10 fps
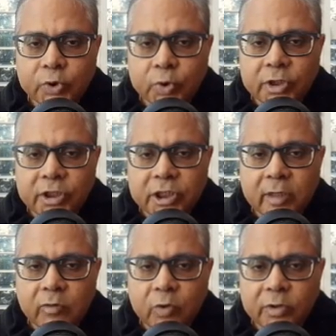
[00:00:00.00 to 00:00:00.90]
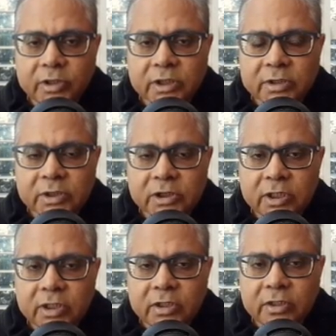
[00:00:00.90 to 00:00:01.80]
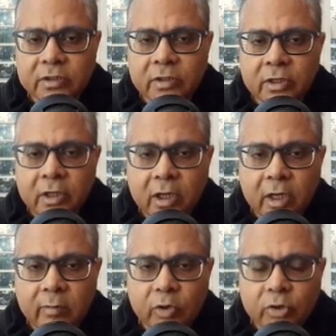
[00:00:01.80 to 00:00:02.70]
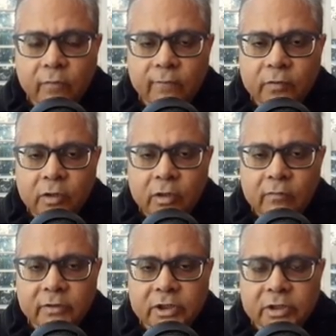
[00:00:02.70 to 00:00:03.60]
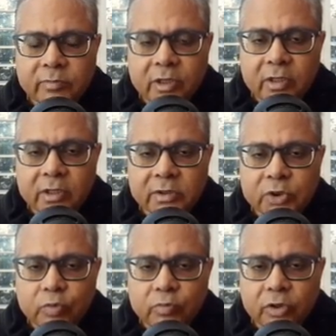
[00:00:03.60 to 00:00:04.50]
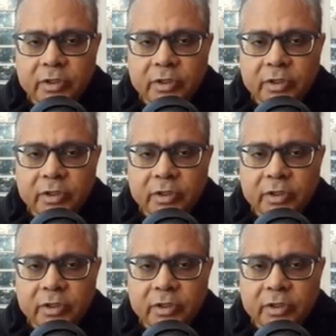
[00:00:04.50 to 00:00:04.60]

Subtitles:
So dW is essentially the amount of fuel which is being consumed or